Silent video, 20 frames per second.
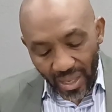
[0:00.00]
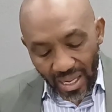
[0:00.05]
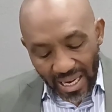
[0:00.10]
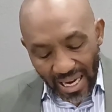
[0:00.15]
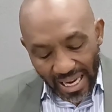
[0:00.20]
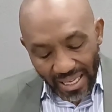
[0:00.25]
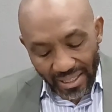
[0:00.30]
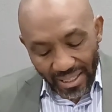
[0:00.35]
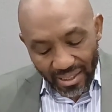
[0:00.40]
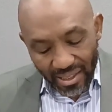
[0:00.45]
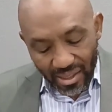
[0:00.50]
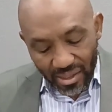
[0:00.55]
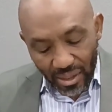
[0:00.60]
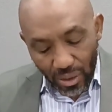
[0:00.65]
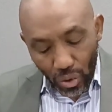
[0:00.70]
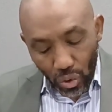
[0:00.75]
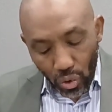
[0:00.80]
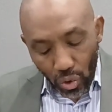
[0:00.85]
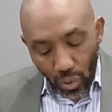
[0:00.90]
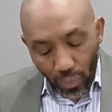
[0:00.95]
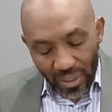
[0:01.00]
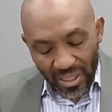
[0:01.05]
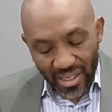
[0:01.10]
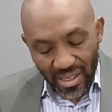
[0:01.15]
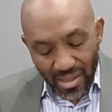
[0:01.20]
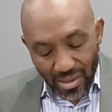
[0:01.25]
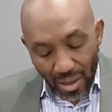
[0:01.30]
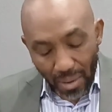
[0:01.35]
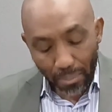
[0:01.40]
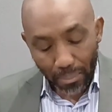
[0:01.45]
And this is the
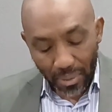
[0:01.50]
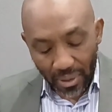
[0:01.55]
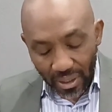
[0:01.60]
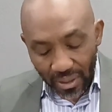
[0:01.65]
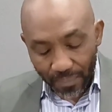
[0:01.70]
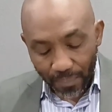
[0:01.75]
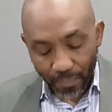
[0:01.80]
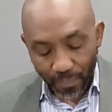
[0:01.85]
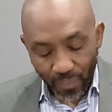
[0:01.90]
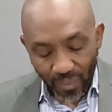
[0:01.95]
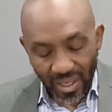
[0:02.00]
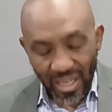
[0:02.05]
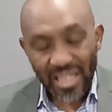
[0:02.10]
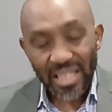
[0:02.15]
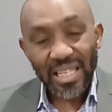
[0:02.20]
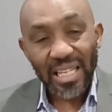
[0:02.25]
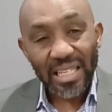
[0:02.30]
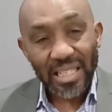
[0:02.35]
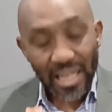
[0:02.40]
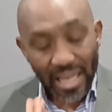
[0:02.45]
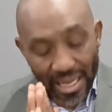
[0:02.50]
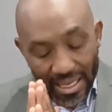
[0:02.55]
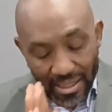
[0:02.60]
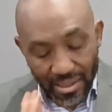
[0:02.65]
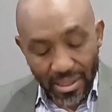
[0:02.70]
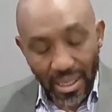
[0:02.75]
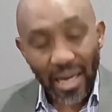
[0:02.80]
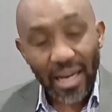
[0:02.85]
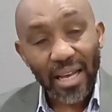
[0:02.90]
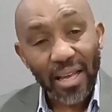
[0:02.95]
lowest number in the
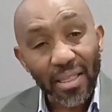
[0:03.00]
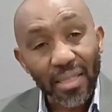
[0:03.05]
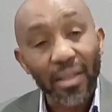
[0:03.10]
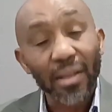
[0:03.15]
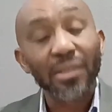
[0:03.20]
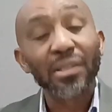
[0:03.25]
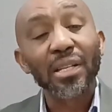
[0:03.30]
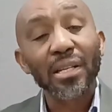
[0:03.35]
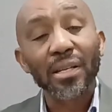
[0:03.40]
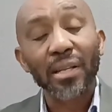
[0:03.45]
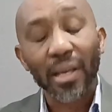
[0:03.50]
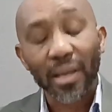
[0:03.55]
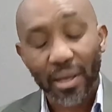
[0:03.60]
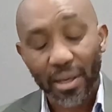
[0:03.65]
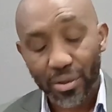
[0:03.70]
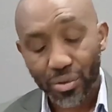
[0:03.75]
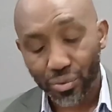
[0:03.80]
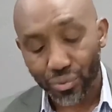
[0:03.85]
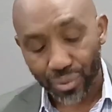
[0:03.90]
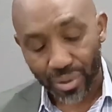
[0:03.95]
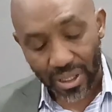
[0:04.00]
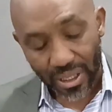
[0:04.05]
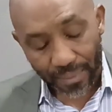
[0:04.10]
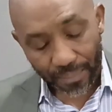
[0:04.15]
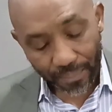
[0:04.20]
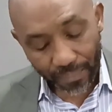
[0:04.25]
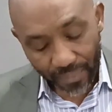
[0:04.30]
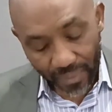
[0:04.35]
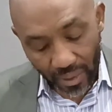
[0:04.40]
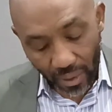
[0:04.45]
entire 13-year history
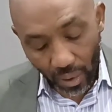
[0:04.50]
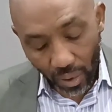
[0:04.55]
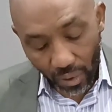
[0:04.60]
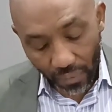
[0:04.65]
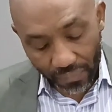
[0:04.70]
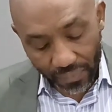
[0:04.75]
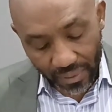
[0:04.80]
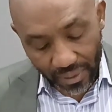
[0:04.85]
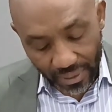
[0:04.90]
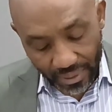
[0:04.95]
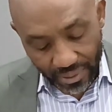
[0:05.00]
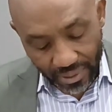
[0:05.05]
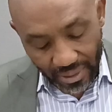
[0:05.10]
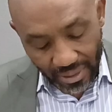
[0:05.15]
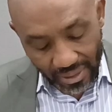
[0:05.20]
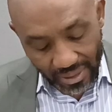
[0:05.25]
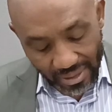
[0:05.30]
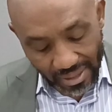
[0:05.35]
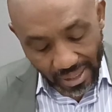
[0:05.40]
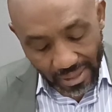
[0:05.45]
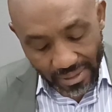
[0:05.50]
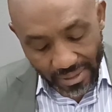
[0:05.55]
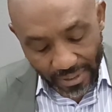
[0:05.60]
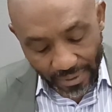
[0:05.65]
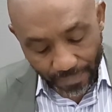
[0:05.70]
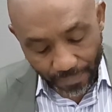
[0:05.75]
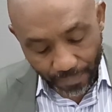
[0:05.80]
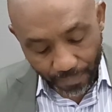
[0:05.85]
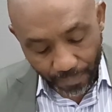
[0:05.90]
of this study.